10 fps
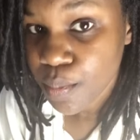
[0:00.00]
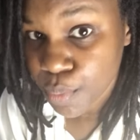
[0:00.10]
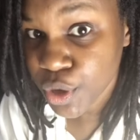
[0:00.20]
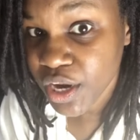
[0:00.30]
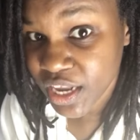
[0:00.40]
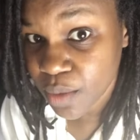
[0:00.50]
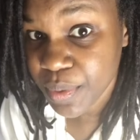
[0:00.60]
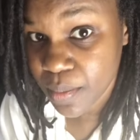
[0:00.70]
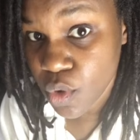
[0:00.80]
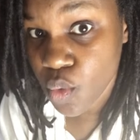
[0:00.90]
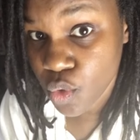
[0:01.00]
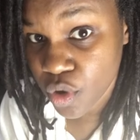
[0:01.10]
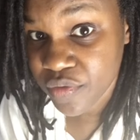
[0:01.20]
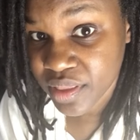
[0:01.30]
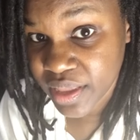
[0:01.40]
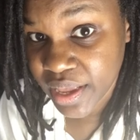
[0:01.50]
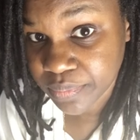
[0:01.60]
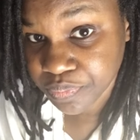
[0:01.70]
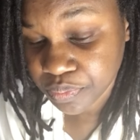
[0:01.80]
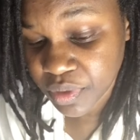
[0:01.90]
Put a little bit more water in
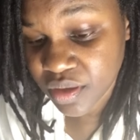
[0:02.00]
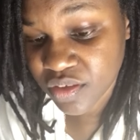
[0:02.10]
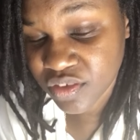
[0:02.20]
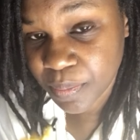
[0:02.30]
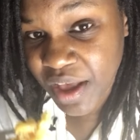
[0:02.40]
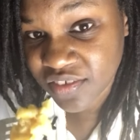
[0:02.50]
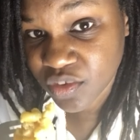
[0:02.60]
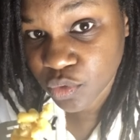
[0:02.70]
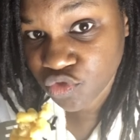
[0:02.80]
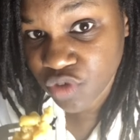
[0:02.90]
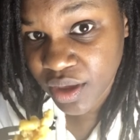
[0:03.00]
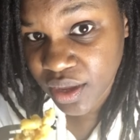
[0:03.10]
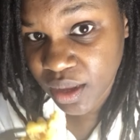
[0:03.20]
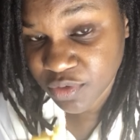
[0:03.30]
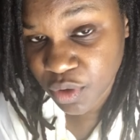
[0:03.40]
there because the pasta will dry it up.